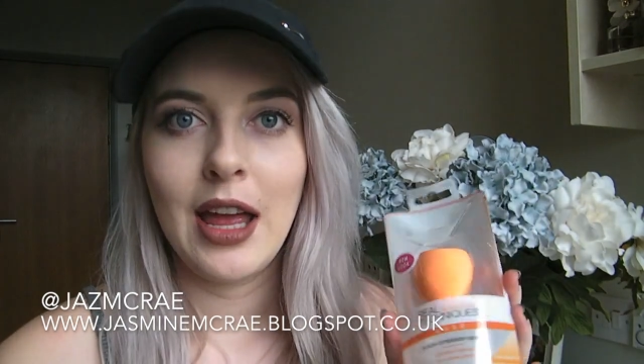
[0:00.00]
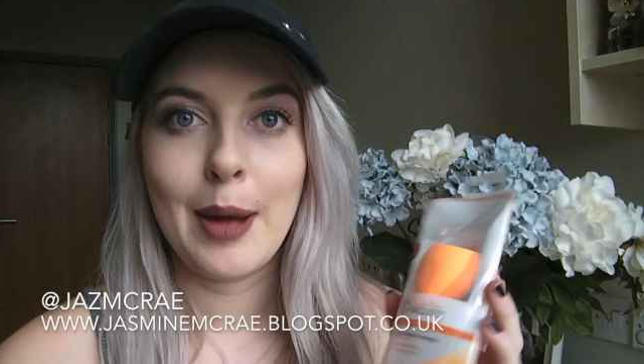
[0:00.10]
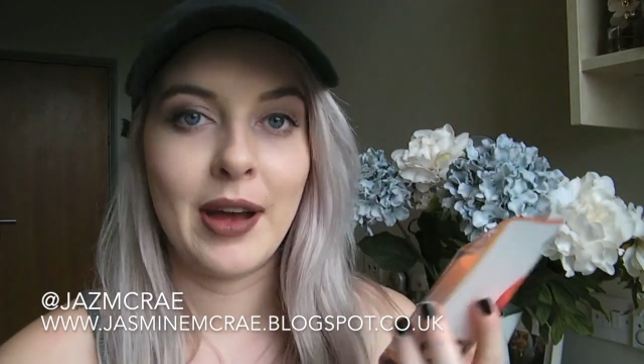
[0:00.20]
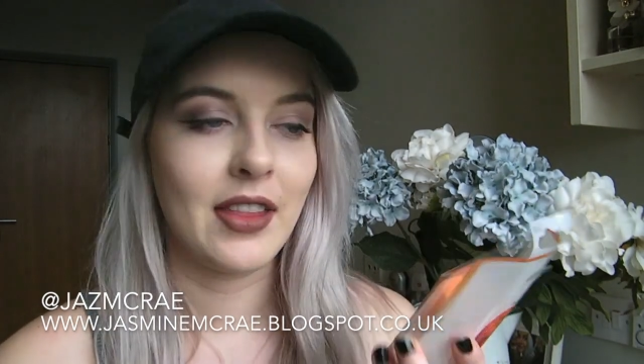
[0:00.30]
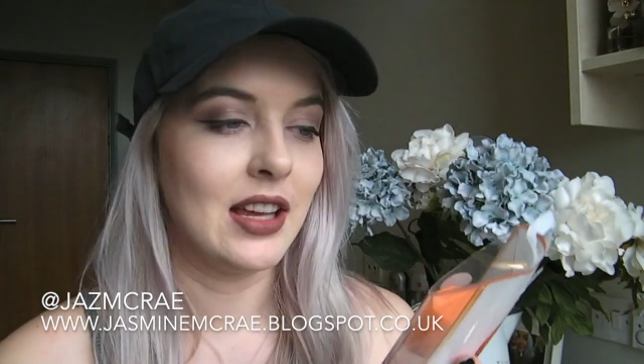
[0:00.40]

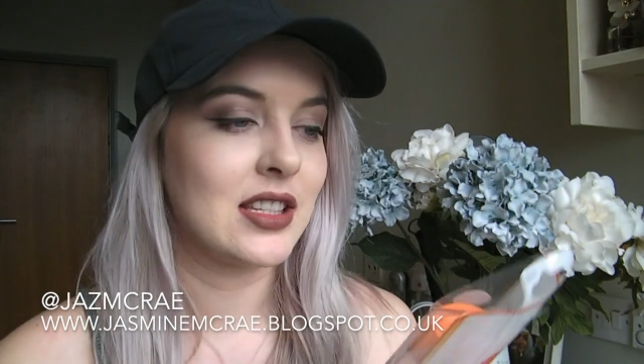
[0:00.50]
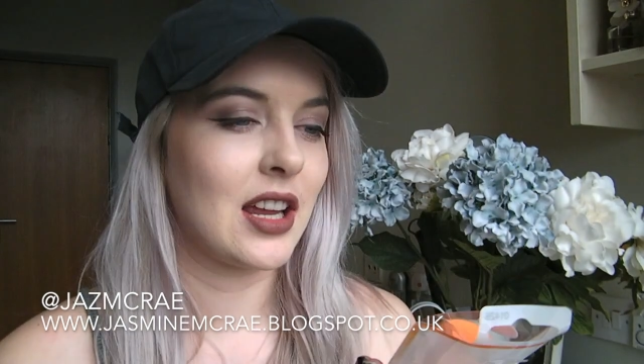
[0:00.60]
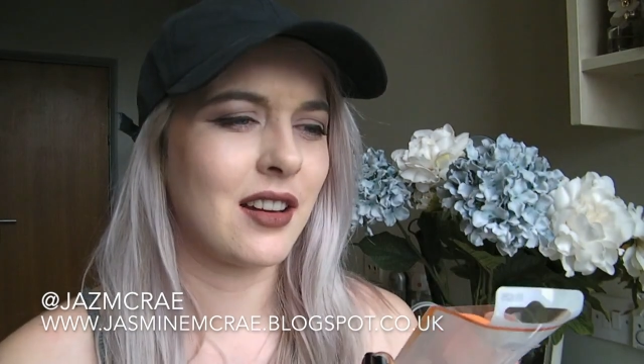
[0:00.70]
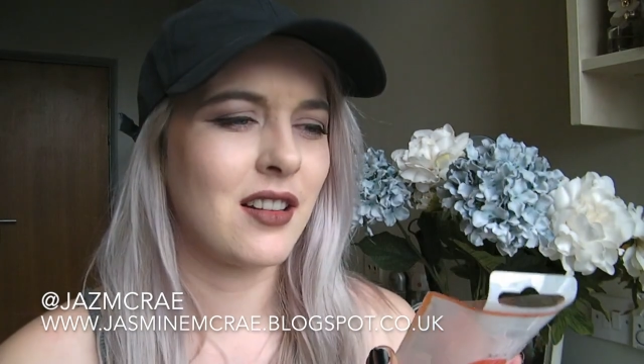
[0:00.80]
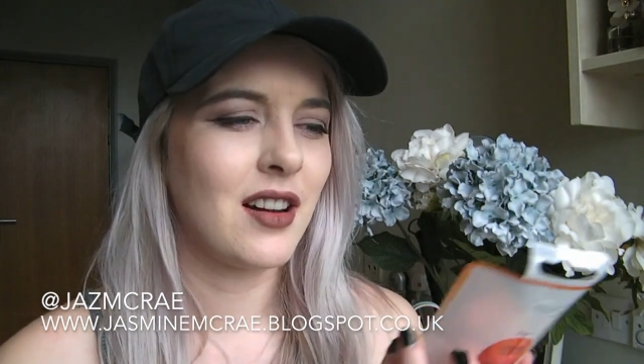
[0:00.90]
about this,
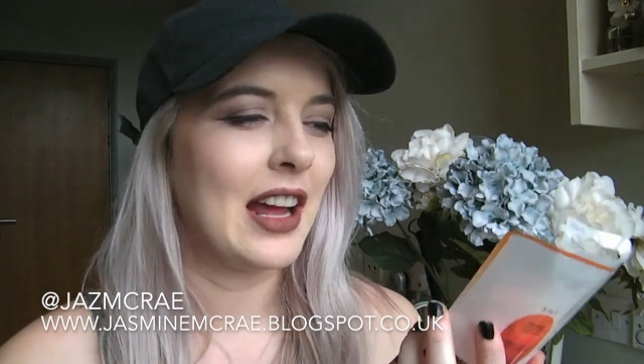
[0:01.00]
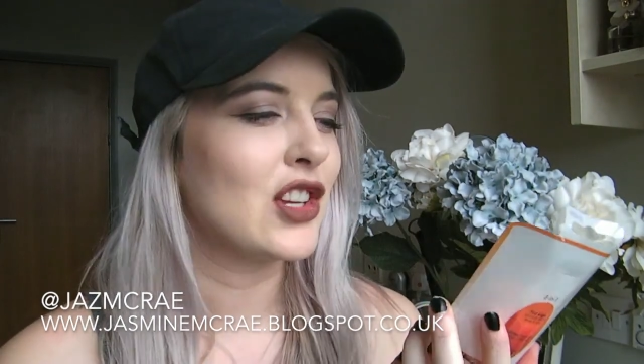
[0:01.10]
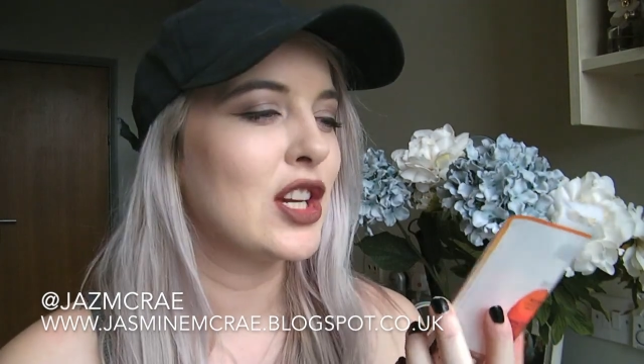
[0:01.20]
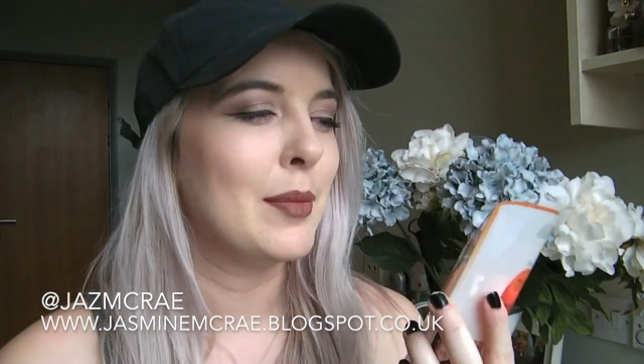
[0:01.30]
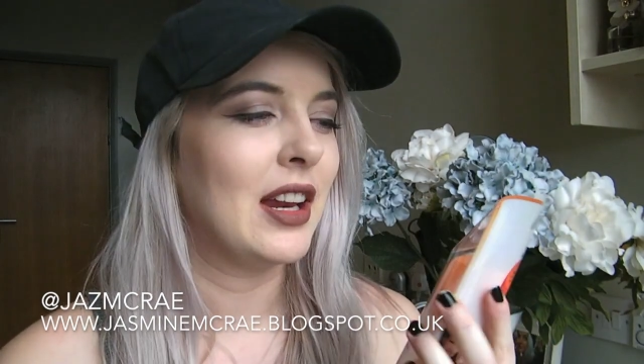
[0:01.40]
and I can't
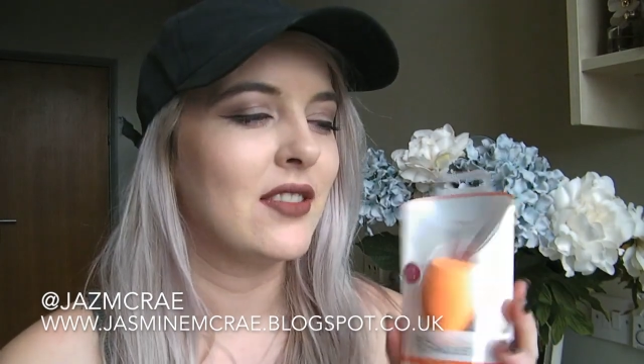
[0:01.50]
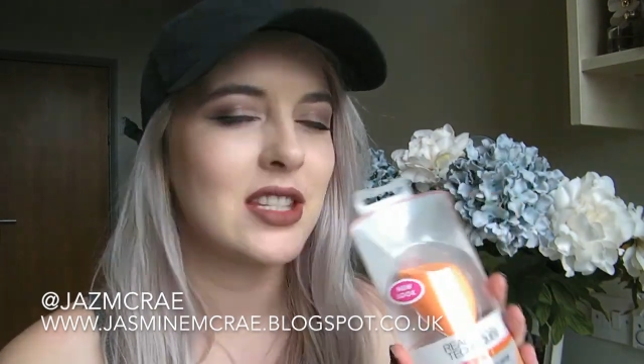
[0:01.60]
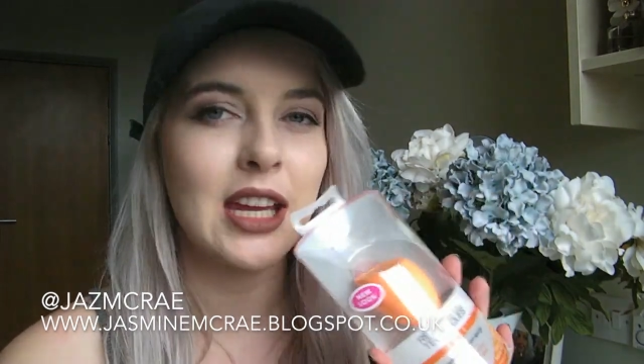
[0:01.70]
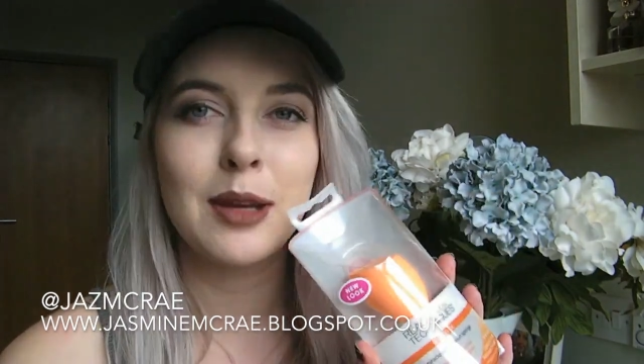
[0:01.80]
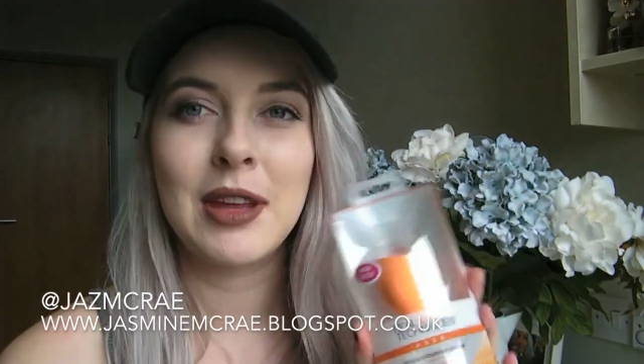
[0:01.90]
actually believe
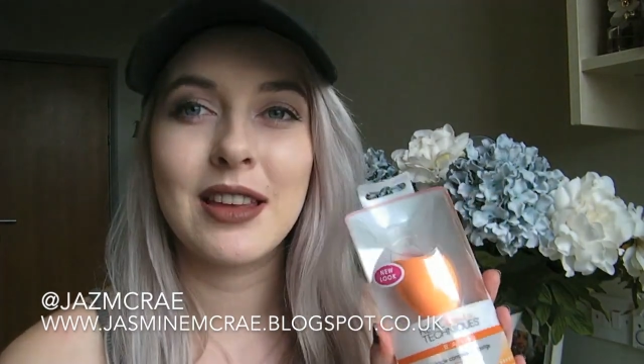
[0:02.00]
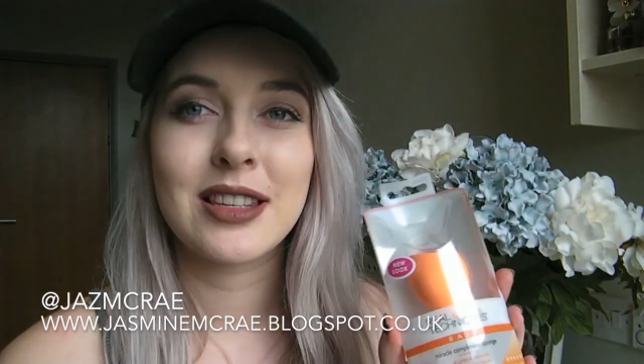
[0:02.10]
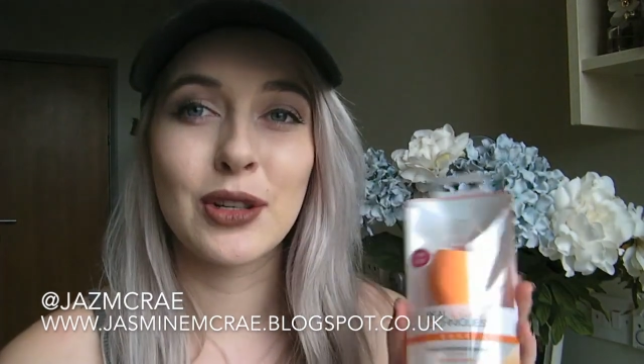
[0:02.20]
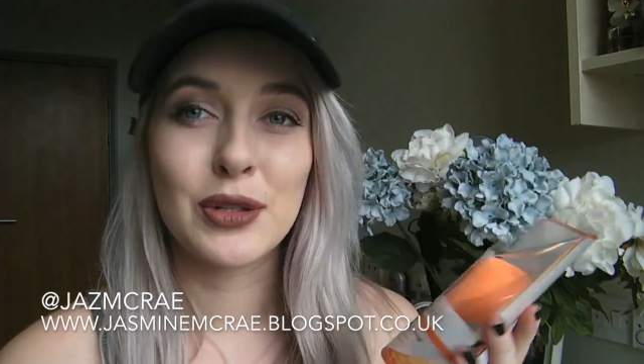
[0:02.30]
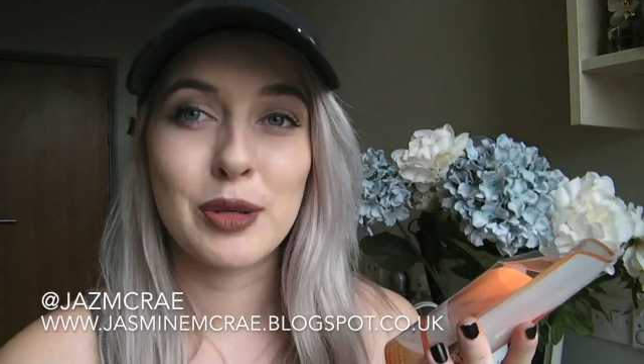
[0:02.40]
it's taken me
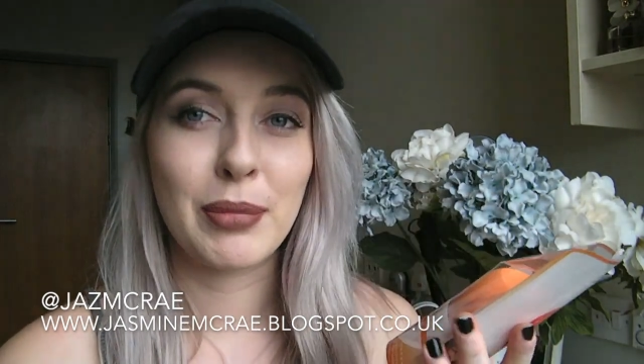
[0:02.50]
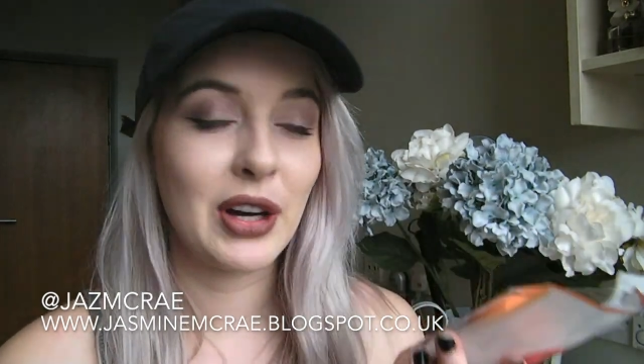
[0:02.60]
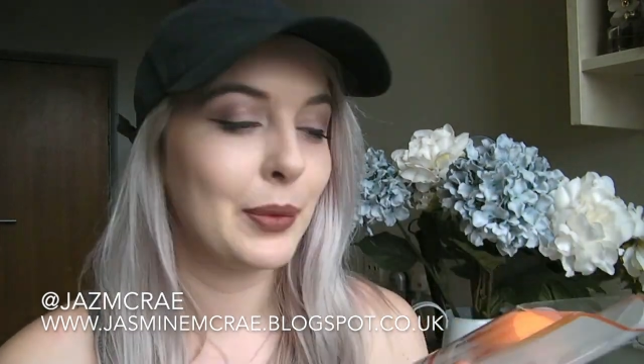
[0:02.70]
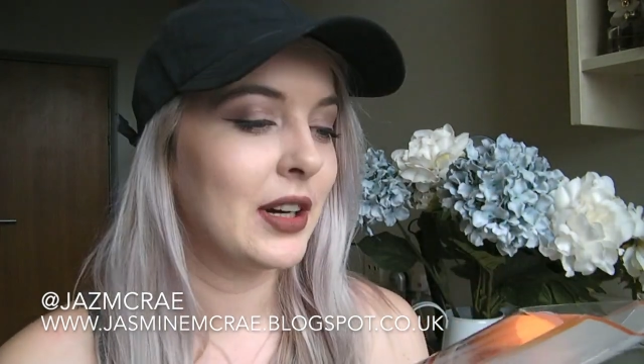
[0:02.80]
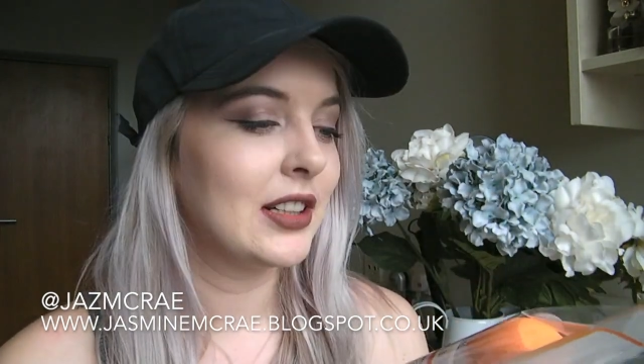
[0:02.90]
this long to
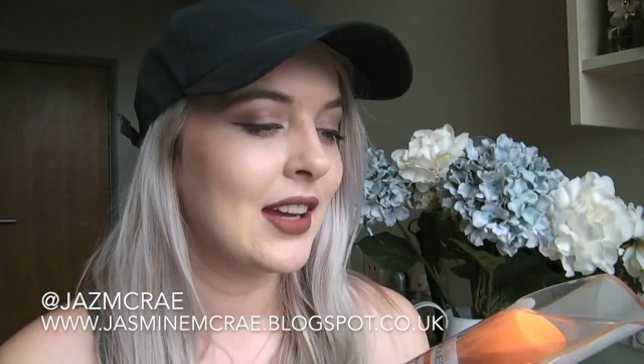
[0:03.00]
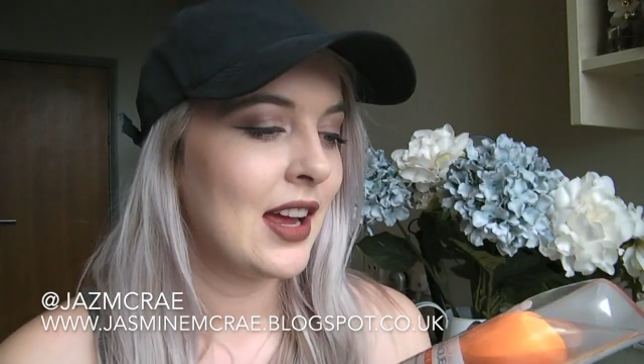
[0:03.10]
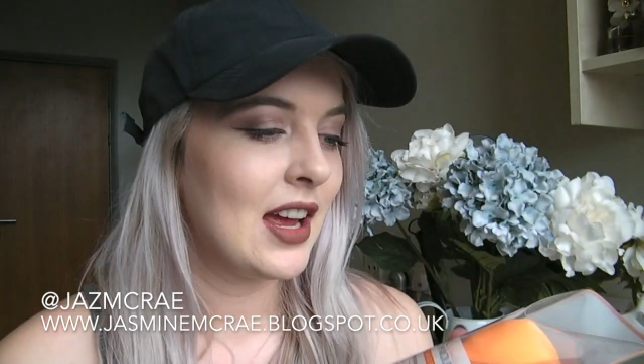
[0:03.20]
buy one.